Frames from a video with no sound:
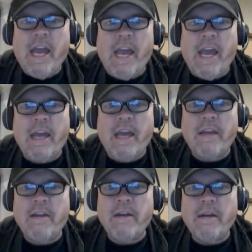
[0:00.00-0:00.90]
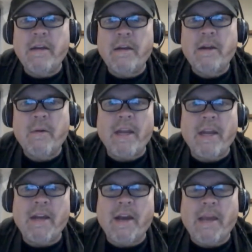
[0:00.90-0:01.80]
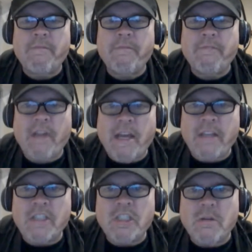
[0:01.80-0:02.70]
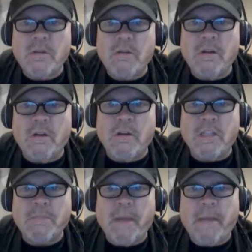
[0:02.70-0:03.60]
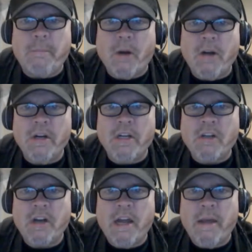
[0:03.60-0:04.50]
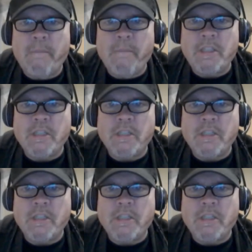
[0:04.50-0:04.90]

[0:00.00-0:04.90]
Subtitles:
And right now I am flying solo because my partner in crime, Mr.